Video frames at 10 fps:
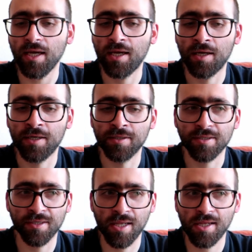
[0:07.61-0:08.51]
And
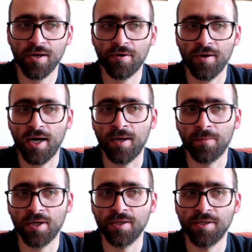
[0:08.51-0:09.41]
this year
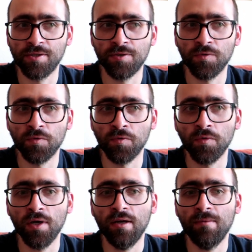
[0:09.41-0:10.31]
I'm gonna
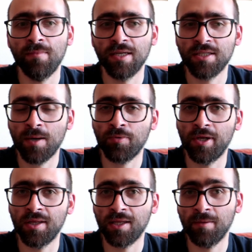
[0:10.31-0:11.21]
do my top
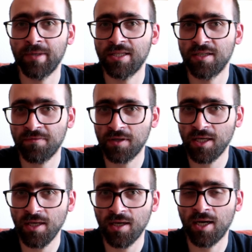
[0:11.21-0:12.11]
reads a little bit differently.